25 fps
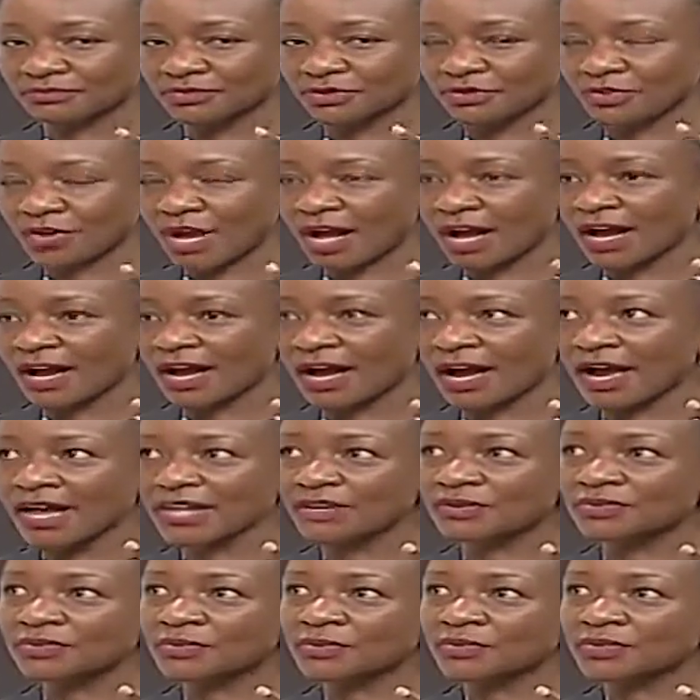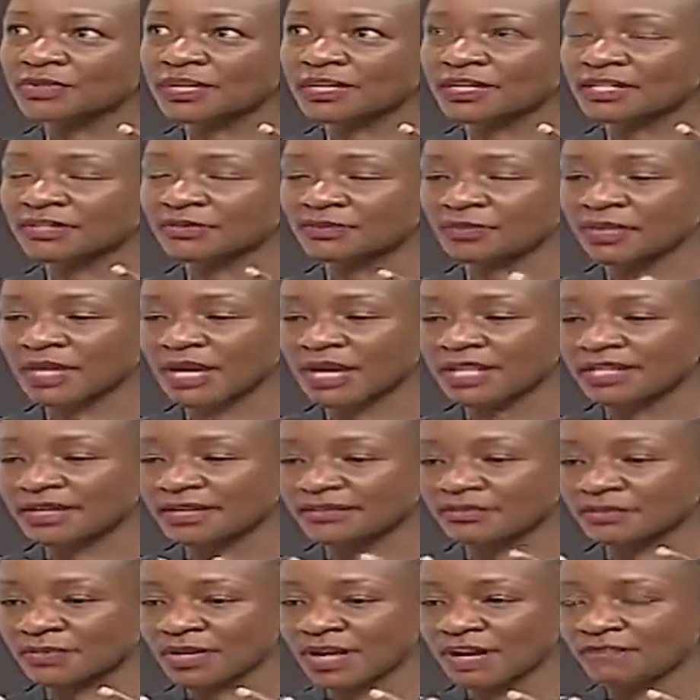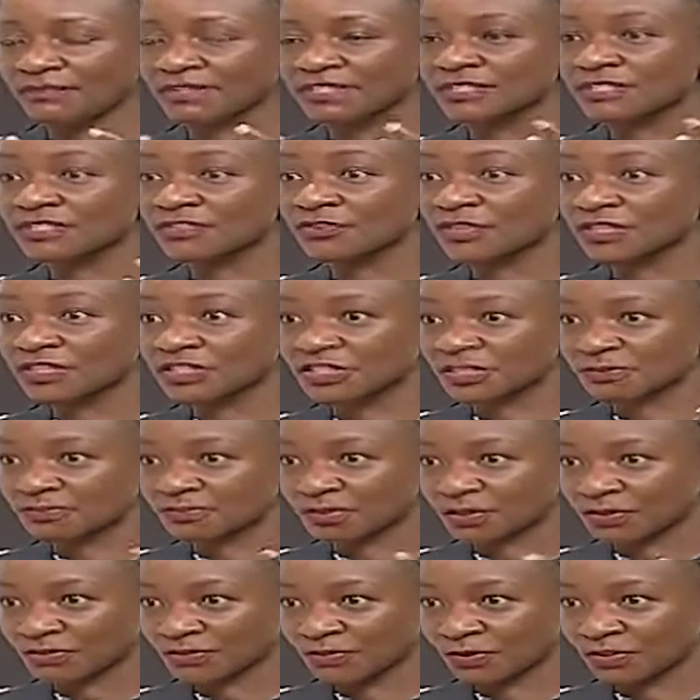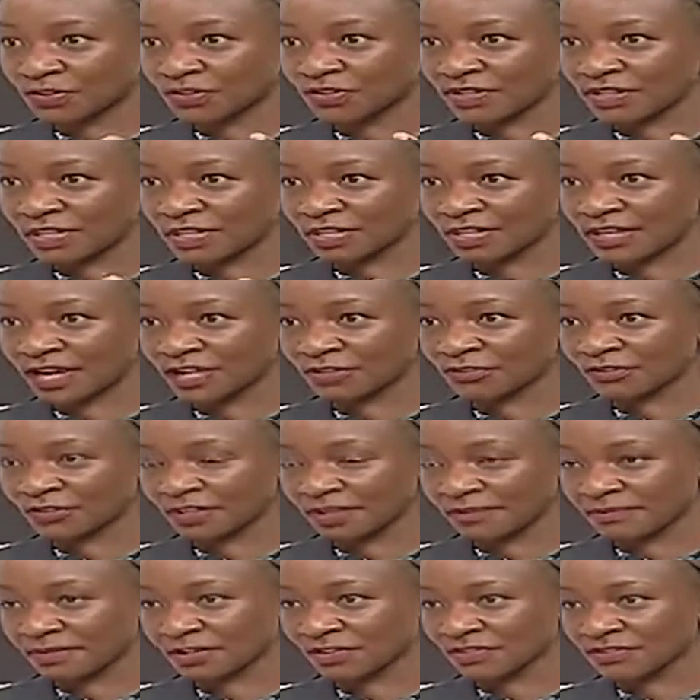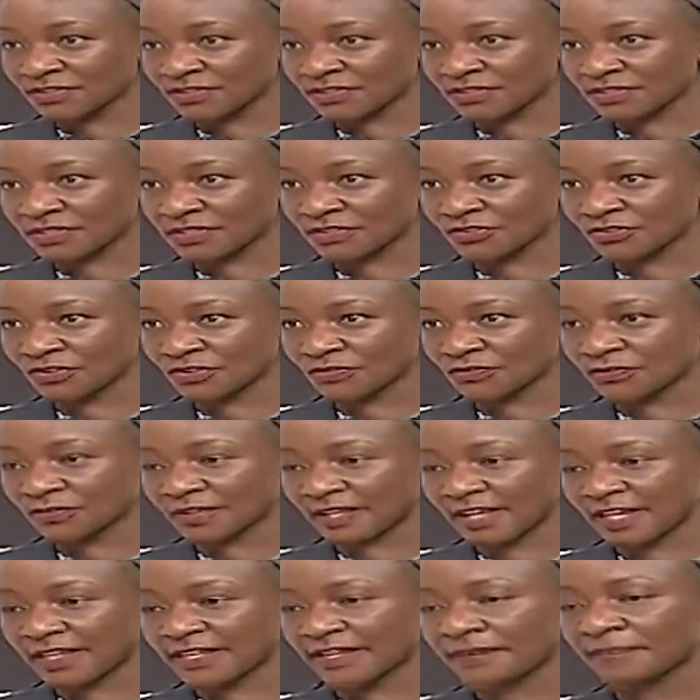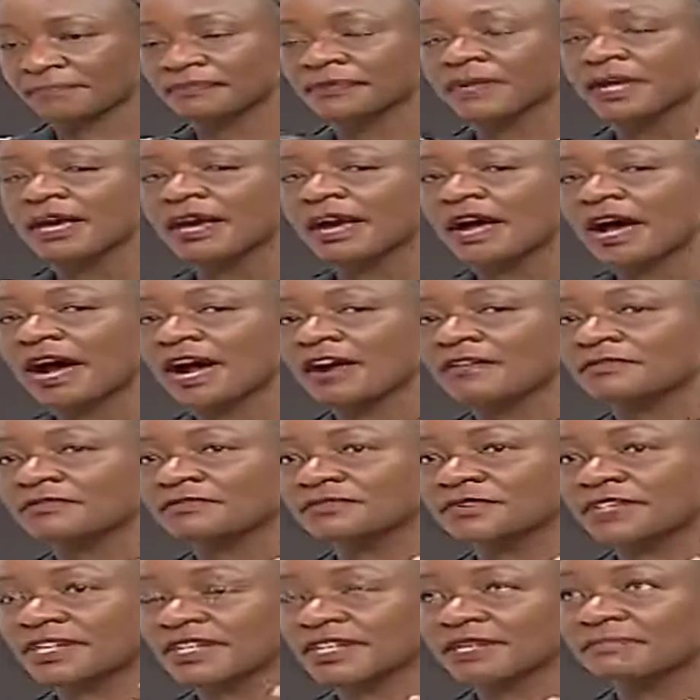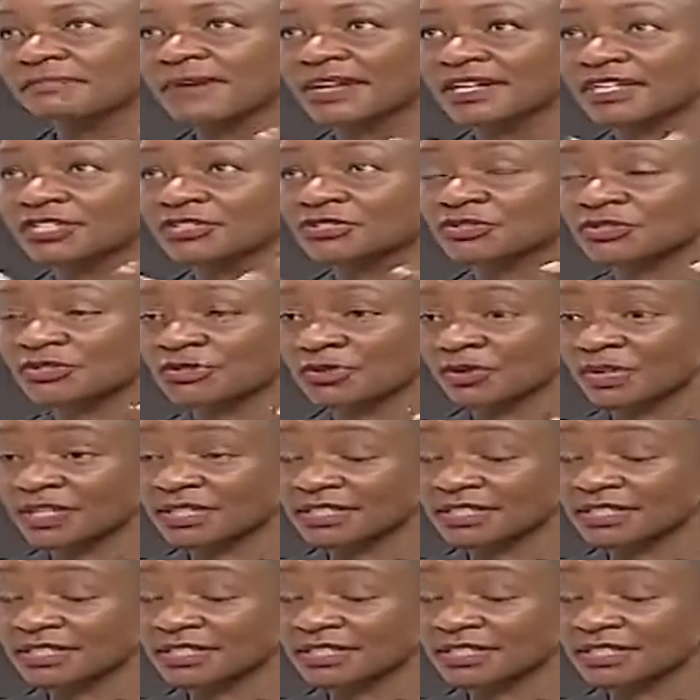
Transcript: uh, I grew the we had a, we have a stewardship portfolio in the Agrochemical Association of mm -hmm. Kenya. I've really managed to grow it